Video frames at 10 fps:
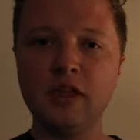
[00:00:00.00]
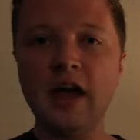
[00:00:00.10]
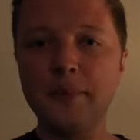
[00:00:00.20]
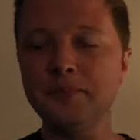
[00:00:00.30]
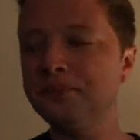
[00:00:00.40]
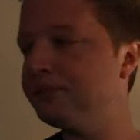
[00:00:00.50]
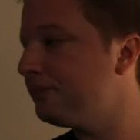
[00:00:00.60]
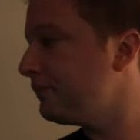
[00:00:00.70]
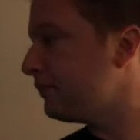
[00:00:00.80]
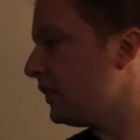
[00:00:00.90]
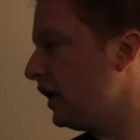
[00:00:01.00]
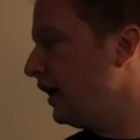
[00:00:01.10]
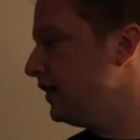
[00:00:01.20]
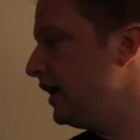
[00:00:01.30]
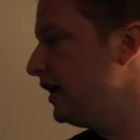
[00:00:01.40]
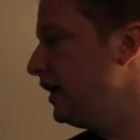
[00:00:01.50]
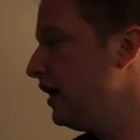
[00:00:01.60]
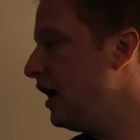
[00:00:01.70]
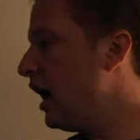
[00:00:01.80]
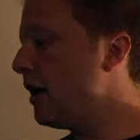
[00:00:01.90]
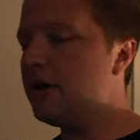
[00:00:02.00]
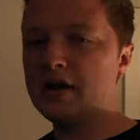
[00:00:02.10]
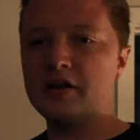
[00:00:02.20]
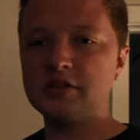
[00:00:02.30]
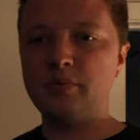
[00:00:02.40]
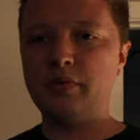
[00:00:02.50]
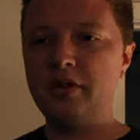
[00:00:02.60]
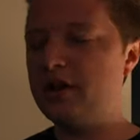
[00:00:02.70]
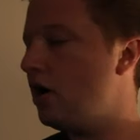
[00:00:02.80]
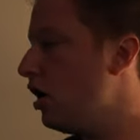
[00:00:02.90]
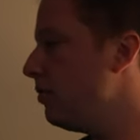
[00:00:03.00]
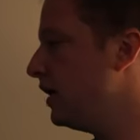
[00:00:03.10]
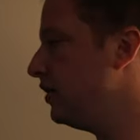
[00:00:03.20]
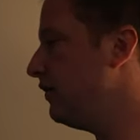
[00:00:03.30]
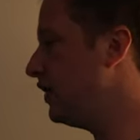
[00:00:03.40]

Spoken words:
that. And then I'm not going to spoil it all, but I do have